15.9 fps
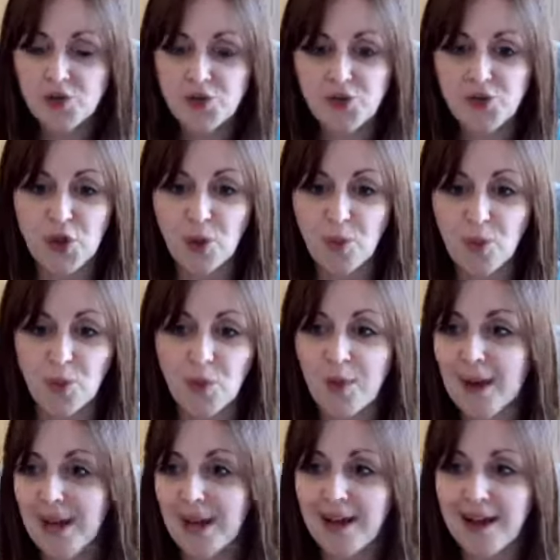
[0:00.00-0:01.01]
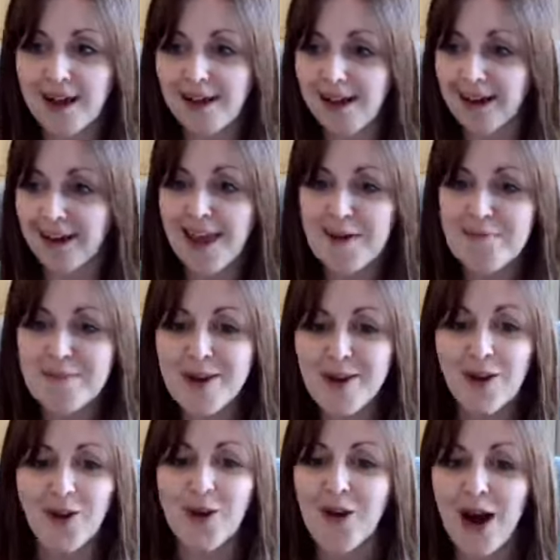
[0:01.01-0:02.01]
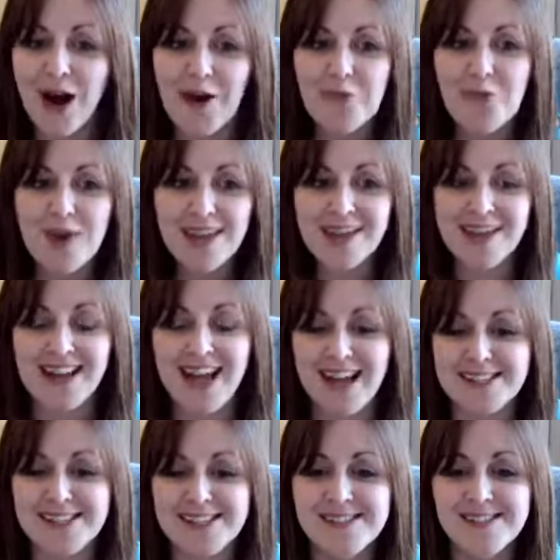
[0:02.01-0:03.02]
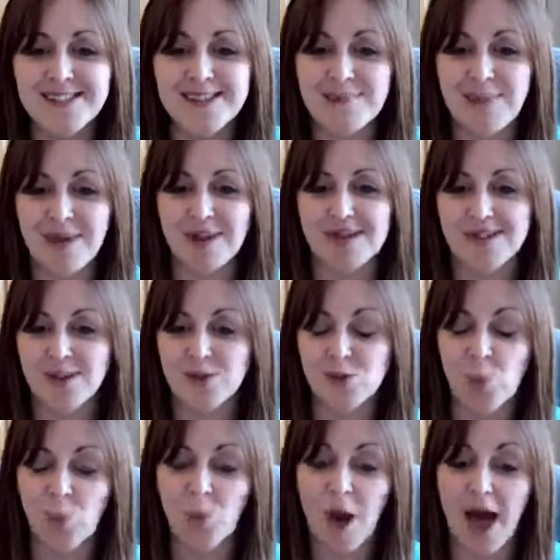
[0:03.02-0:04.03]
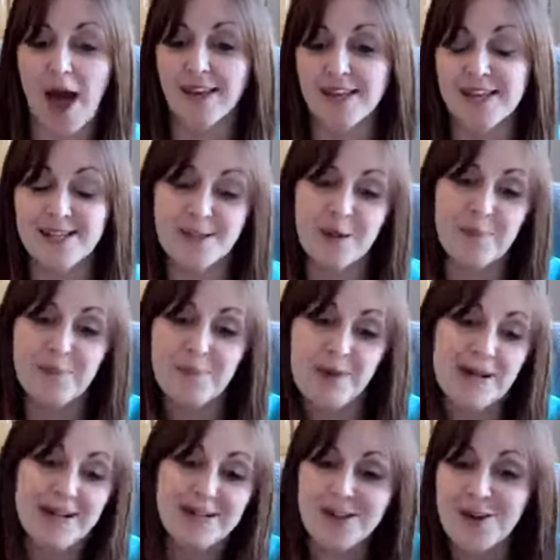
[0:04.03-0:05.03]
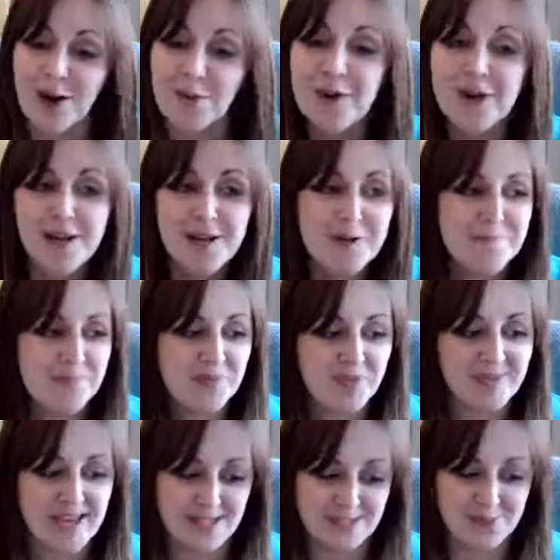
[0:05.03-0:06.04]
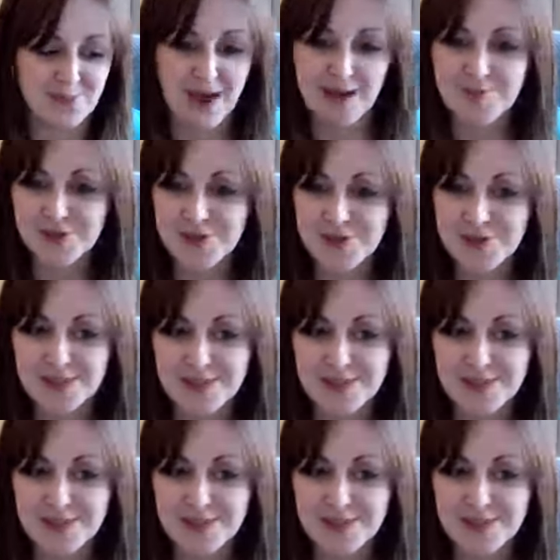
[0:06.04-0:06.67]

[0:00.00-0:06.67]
don't worry. Let me know and we can add it into the mix as well. It's, you know, that's why I'm doing it.